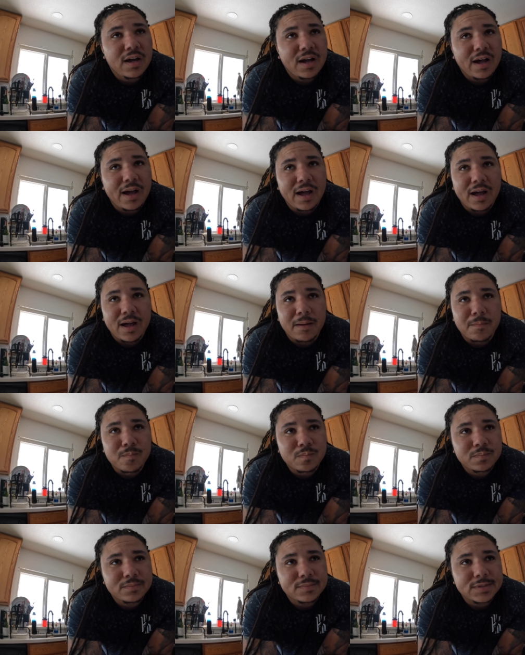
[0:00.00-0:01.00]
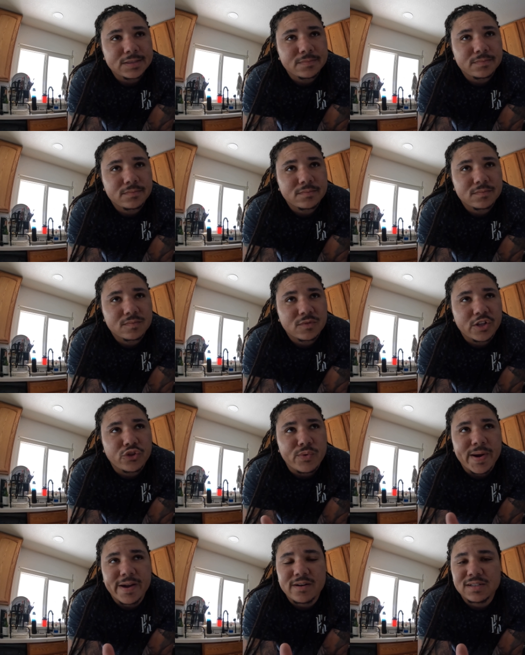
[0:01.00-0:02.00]
Um, the
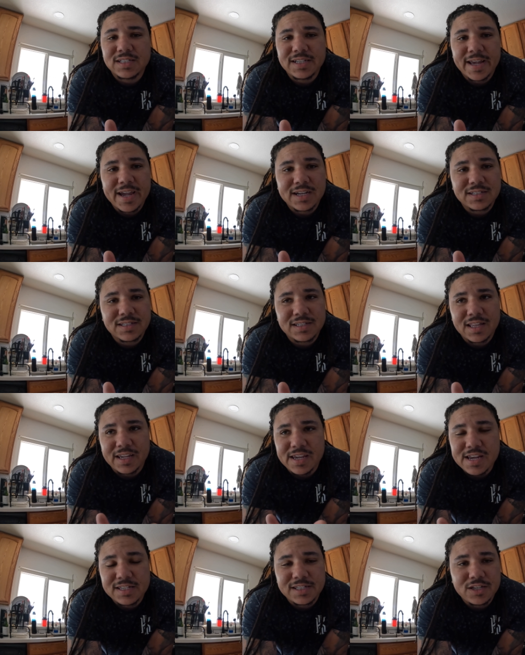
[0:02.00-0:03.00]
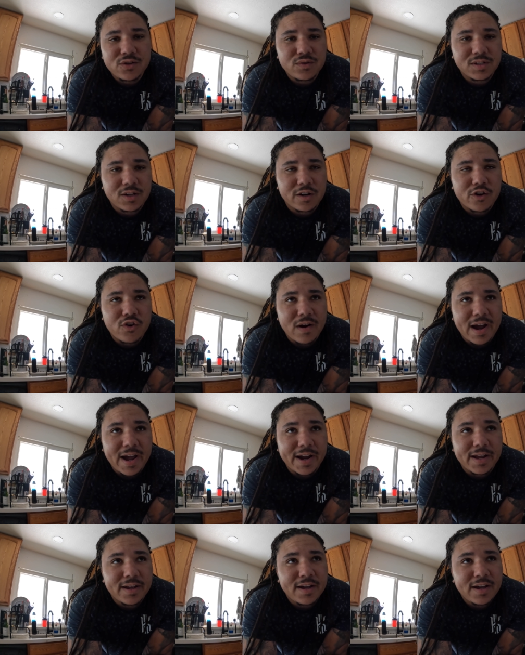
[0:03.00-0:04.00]
three hundred Z X, the E C U's on
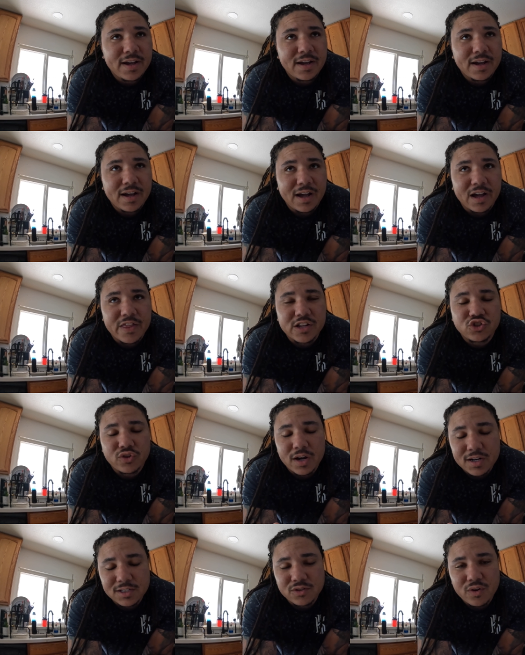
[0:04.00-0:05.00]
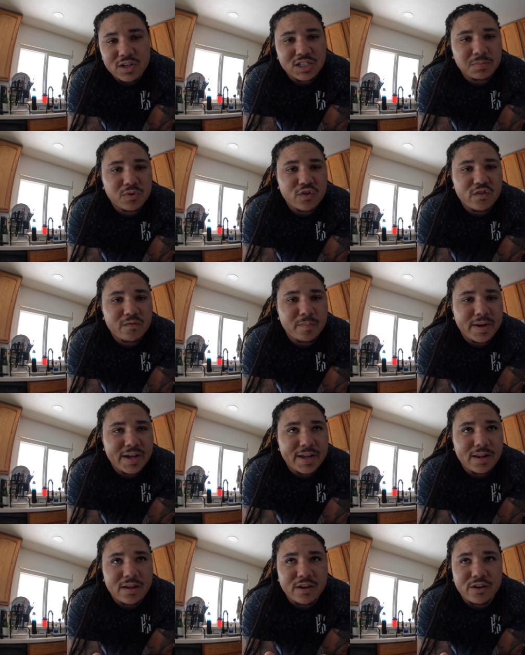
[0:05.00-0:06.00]
crack. Uh, the truck is going smooth,
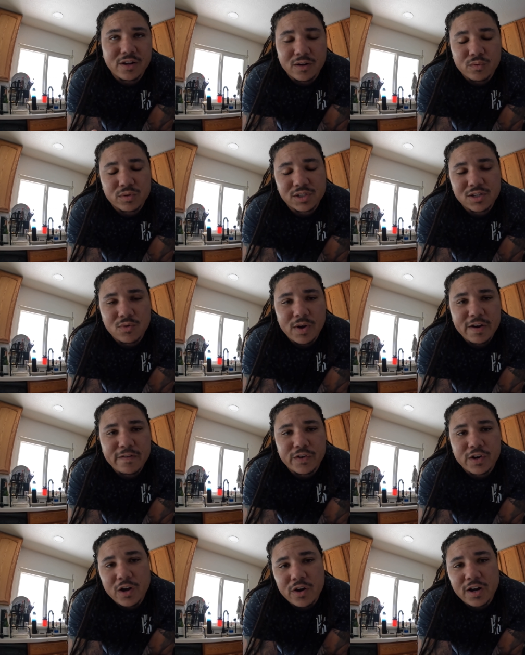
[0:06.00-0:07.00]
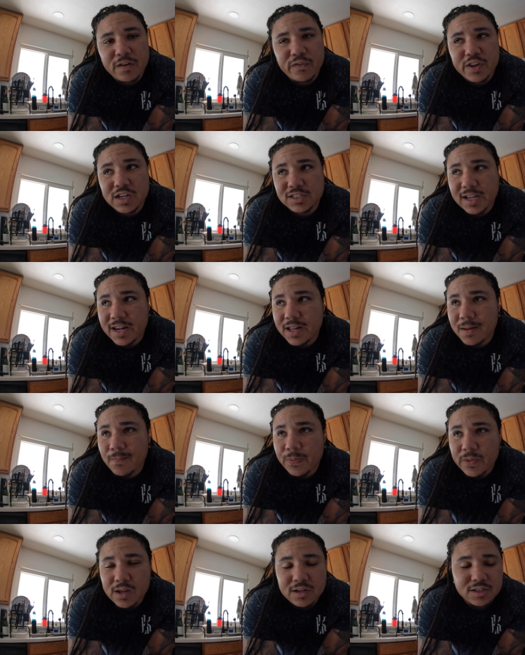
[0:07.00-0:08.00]
but, you know, we're still waiting for Cody to finish that
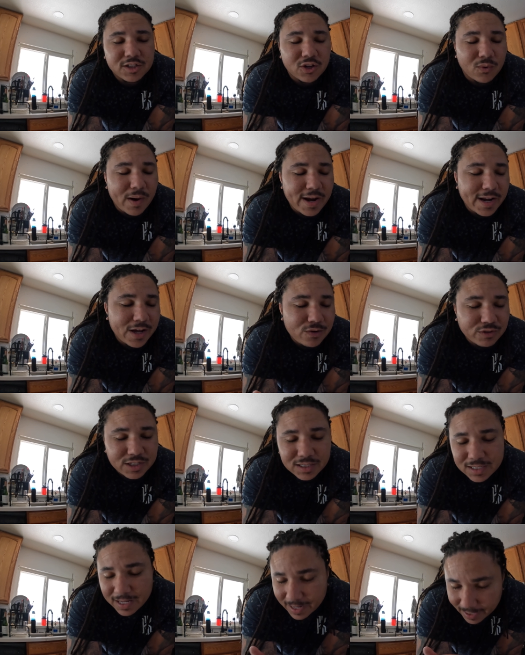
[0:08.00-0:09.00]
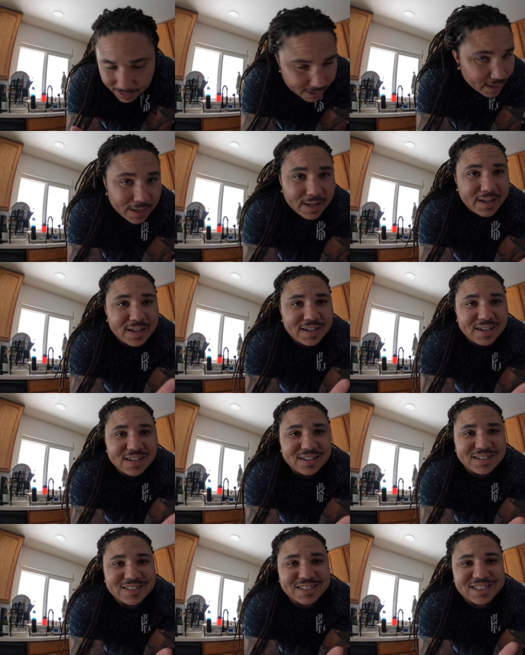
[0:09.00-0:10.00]
up. So right now it's just like,
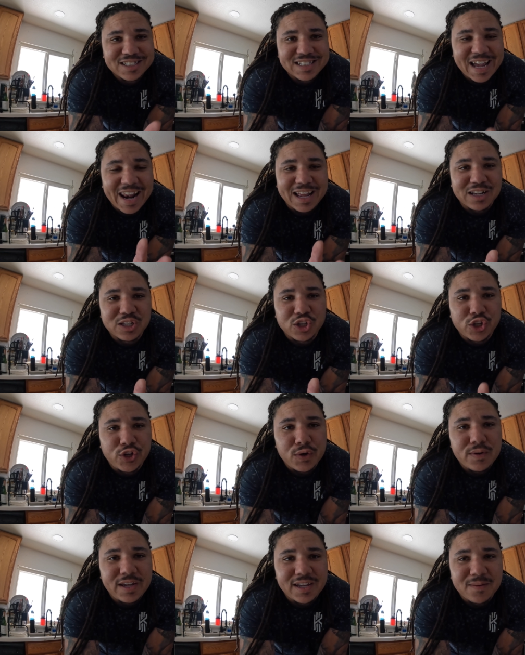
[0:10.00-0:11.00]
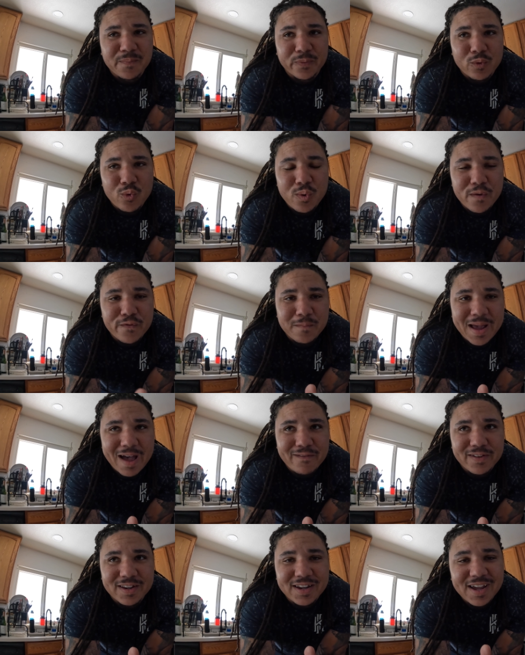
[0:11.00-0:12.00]
just kind of dookie. We went from
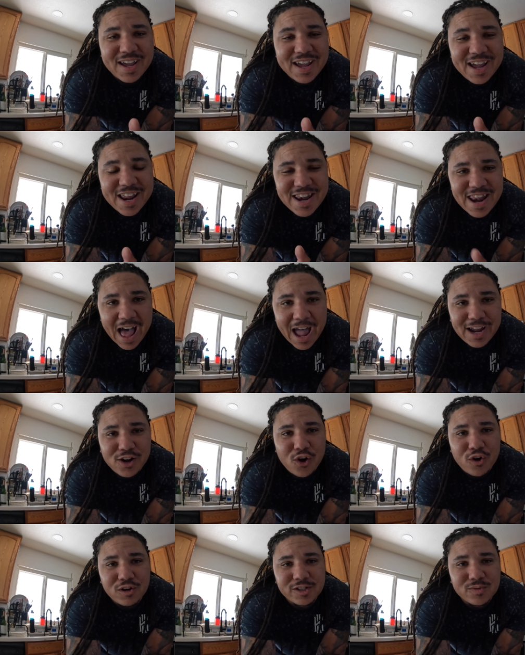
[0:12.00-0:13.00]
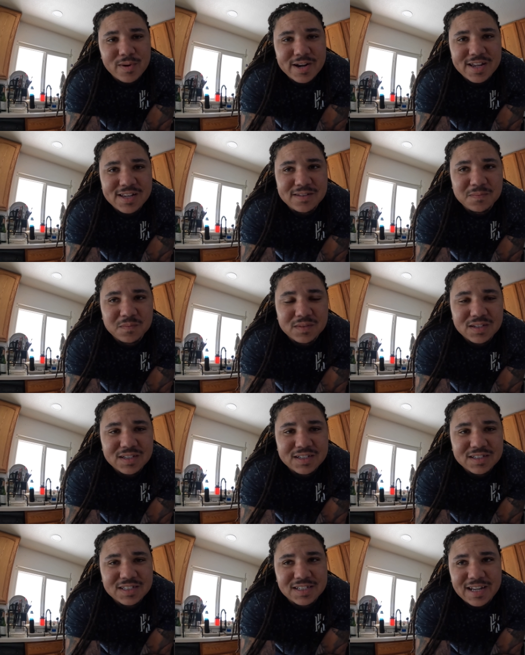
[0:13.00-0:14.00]
having nine cars running
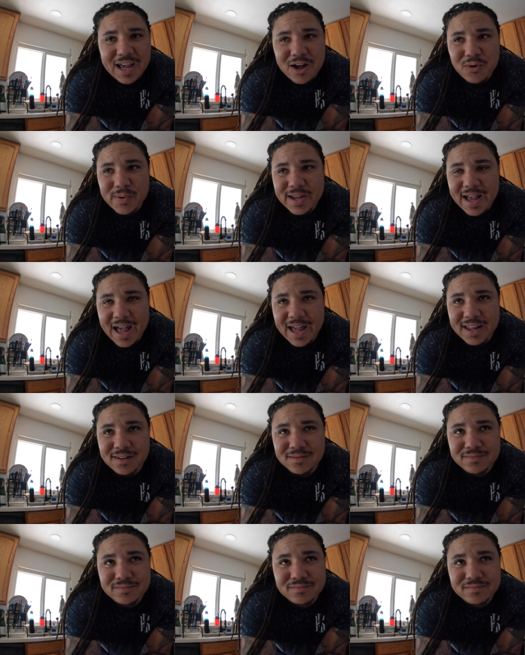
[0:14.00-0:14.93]
to now we got